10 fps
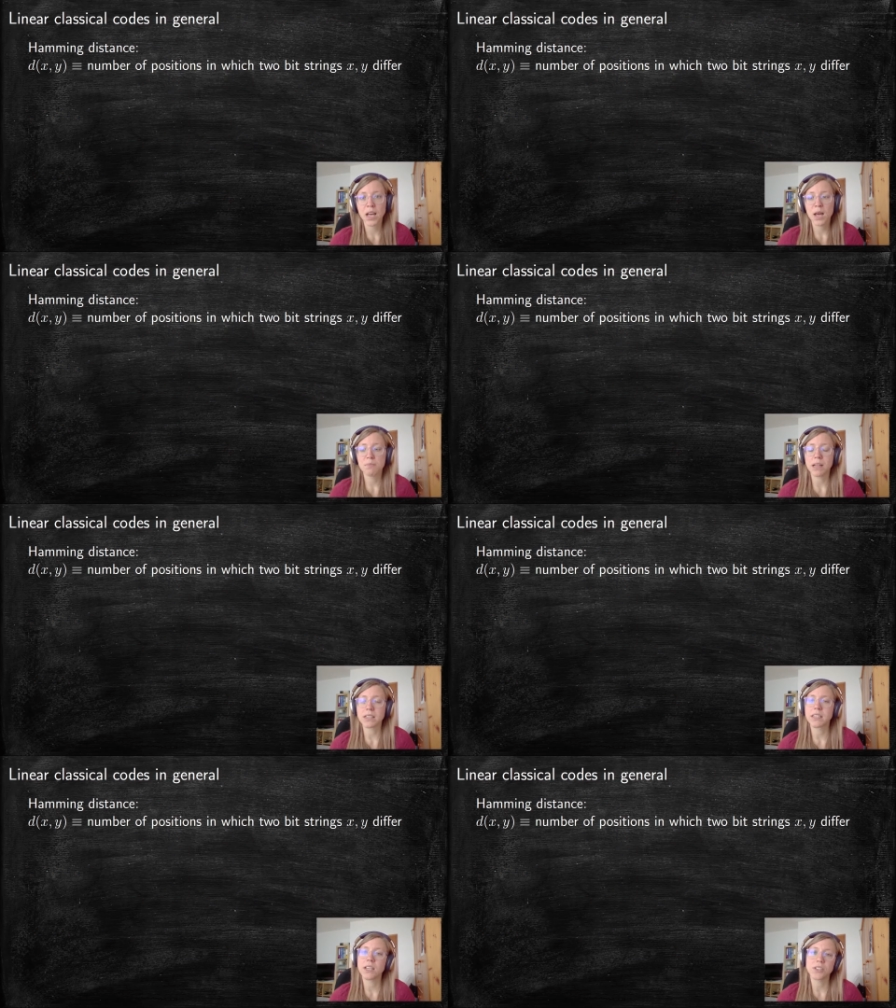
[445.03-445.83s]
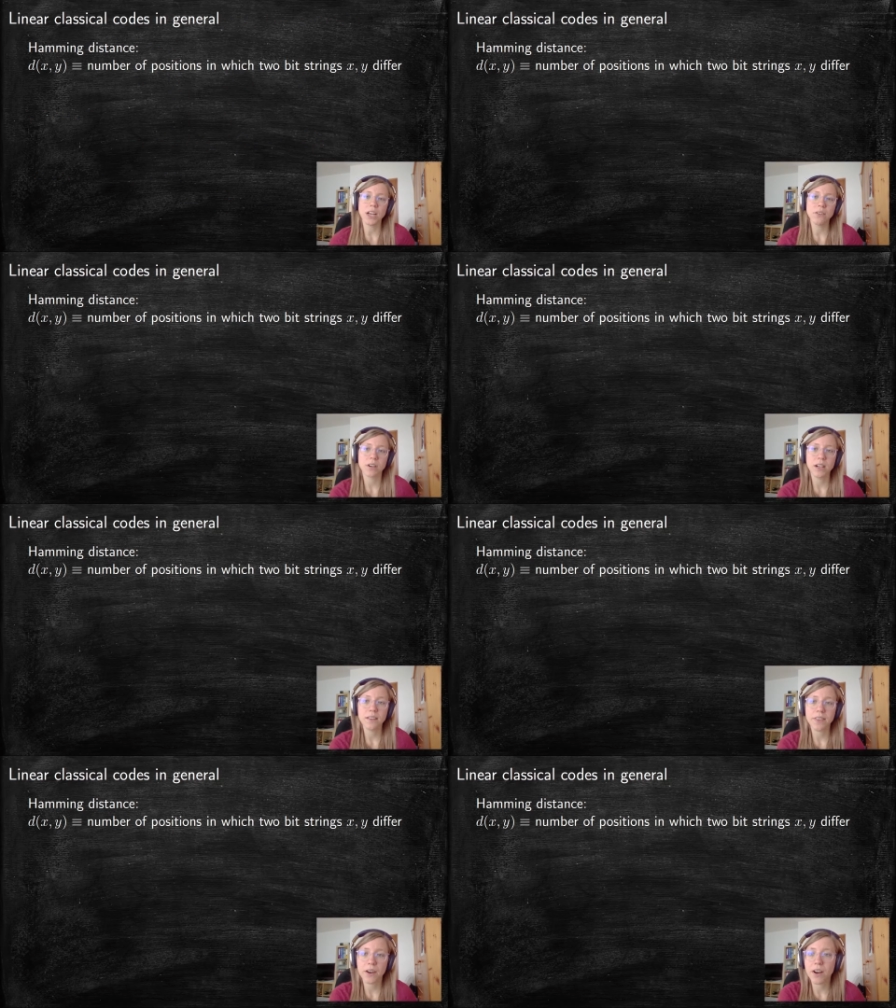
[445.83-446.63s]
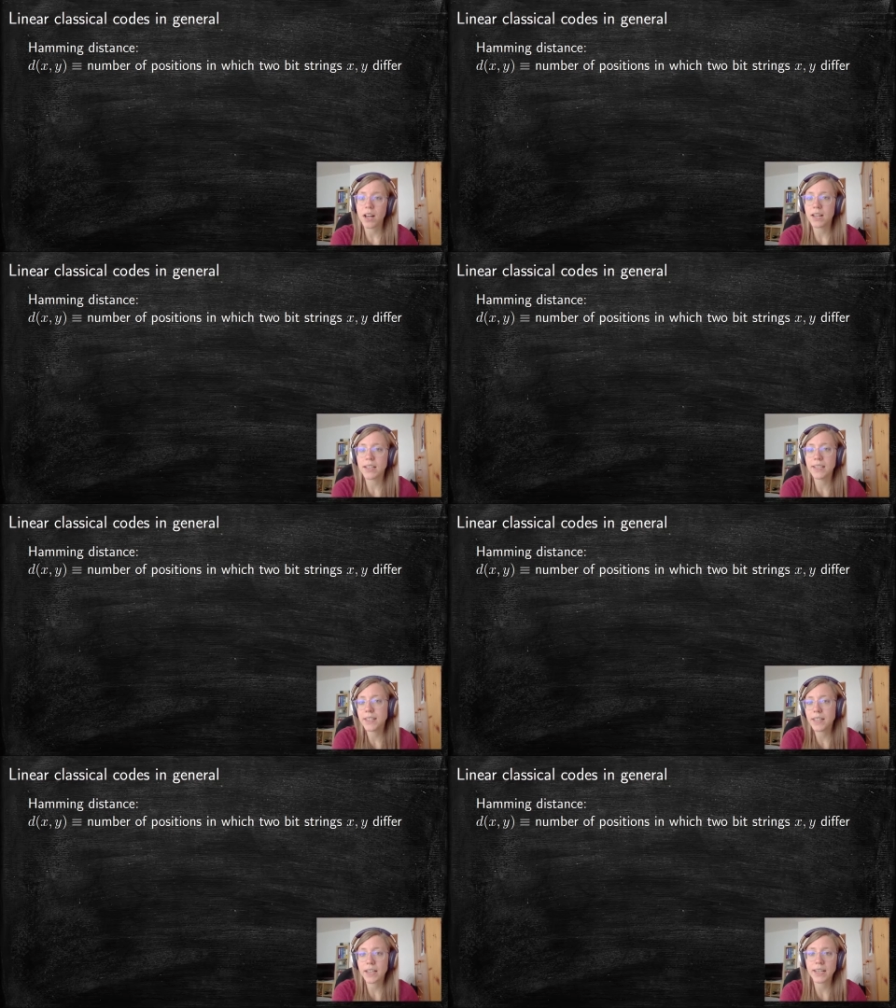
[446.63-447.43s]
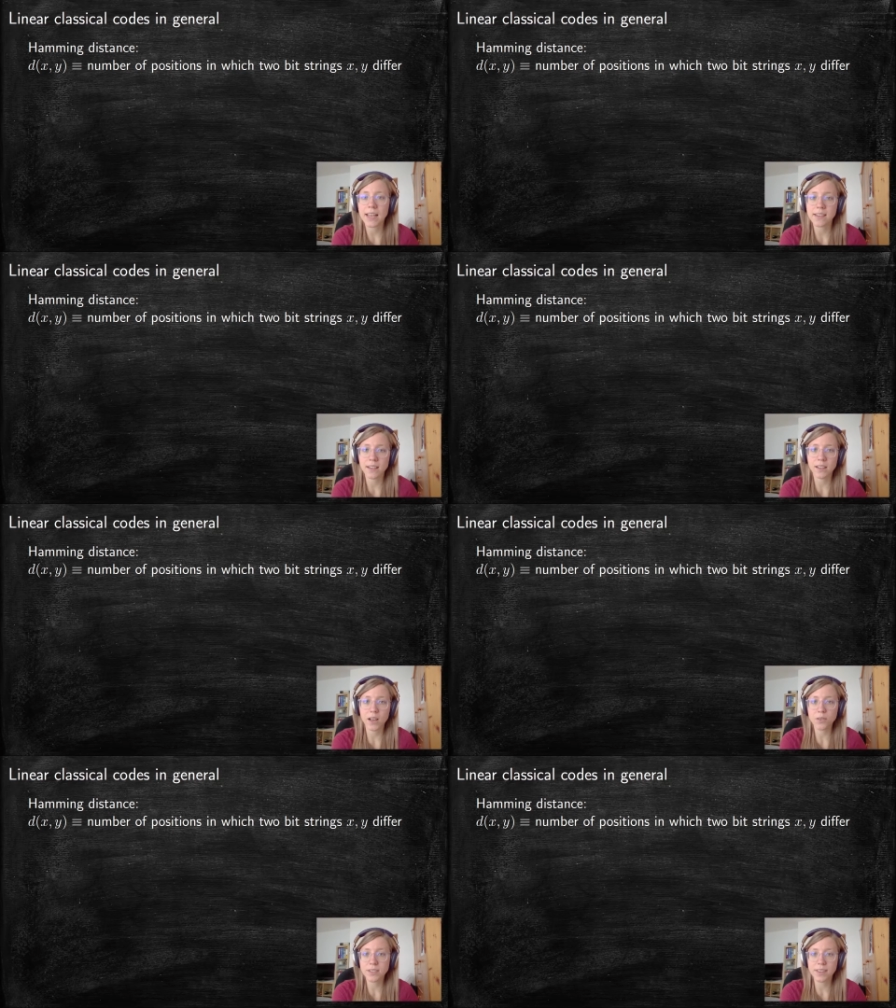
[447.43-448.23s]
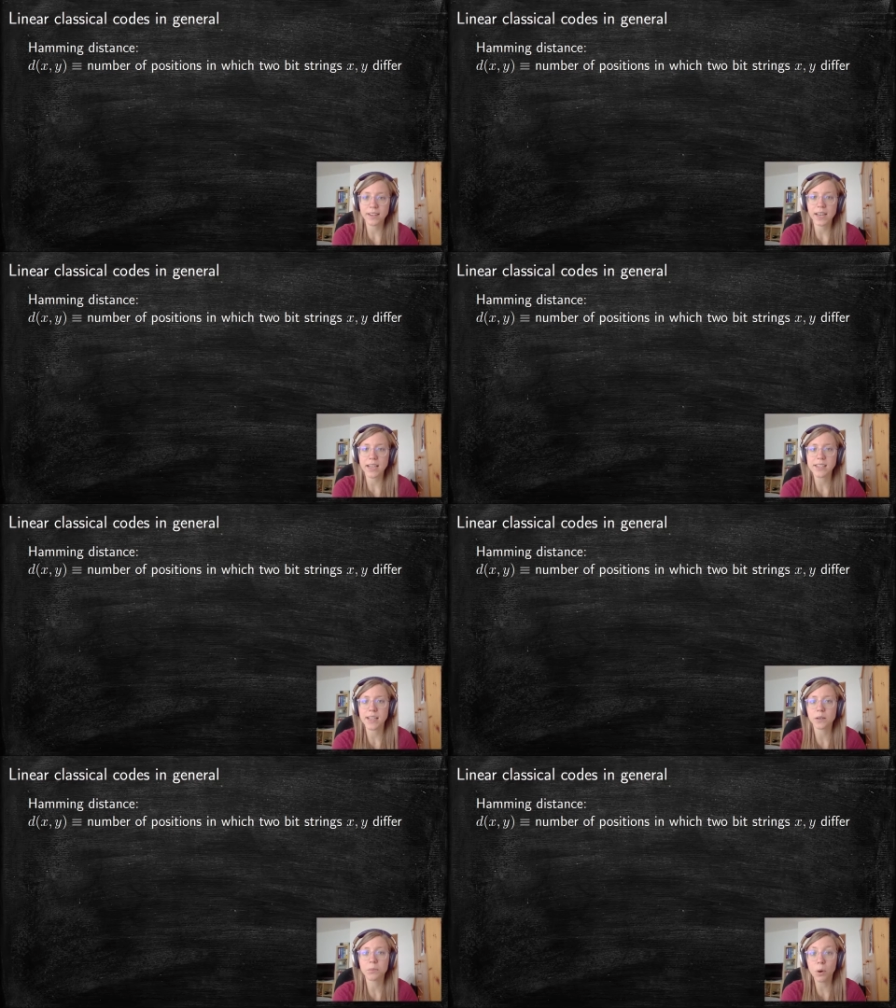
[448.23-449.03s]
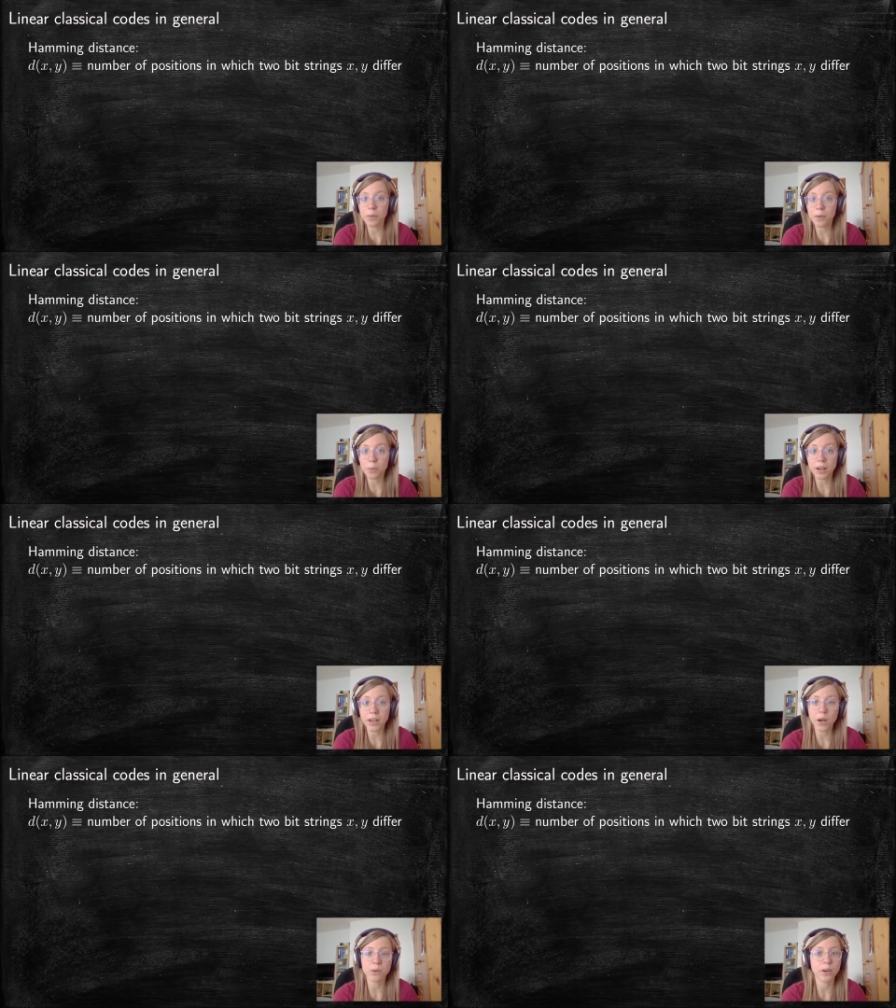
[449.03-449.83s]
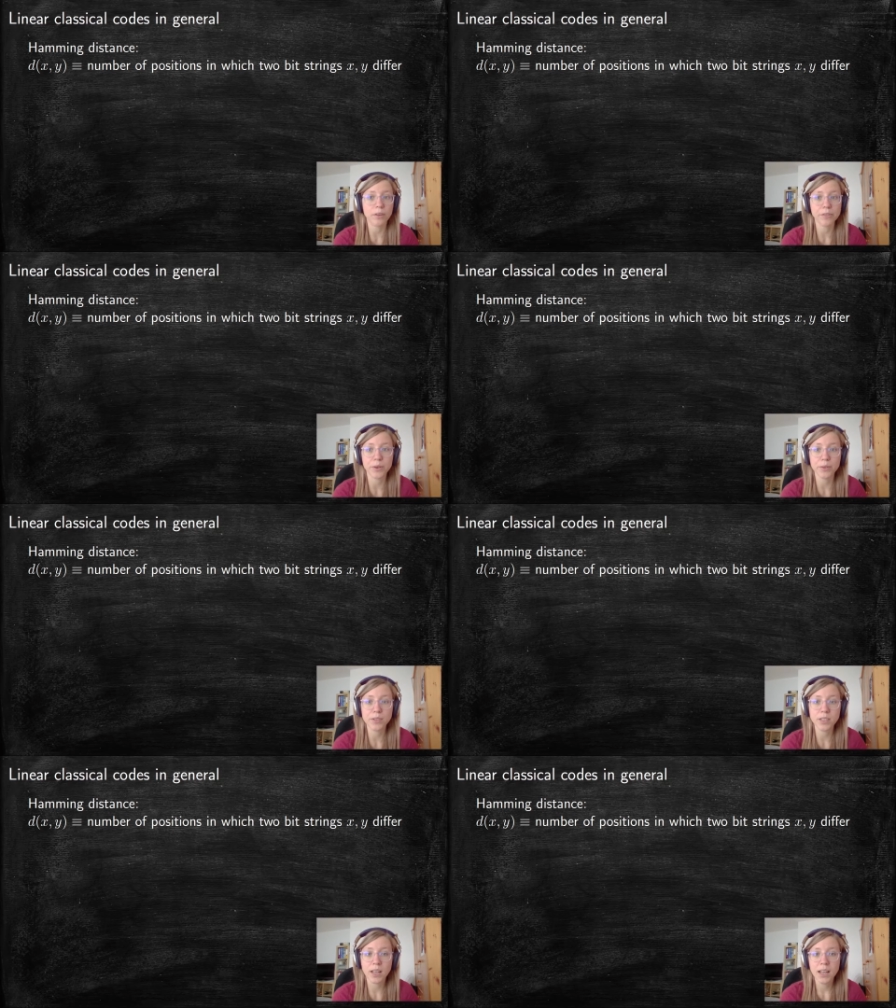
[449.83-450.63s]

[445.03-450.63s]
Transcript: But in general, there are linear classical codes that can detect more than 1 error, of course.